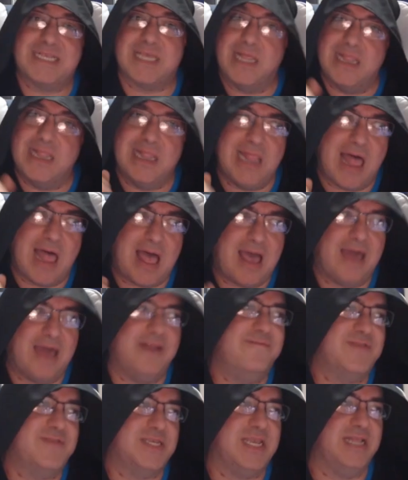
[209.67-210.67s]
a lot
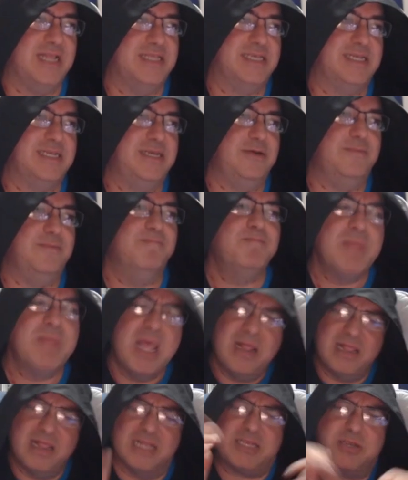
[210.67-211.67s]
of sense to you.
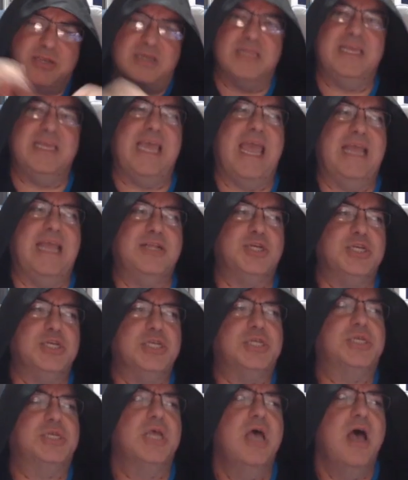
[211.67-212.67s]
Let's look at the
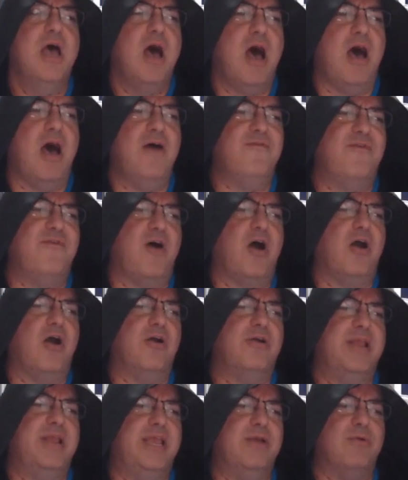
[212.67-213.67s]
ages of
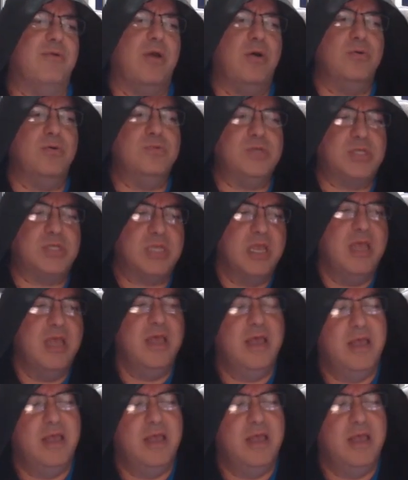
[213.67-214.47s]
our heroes.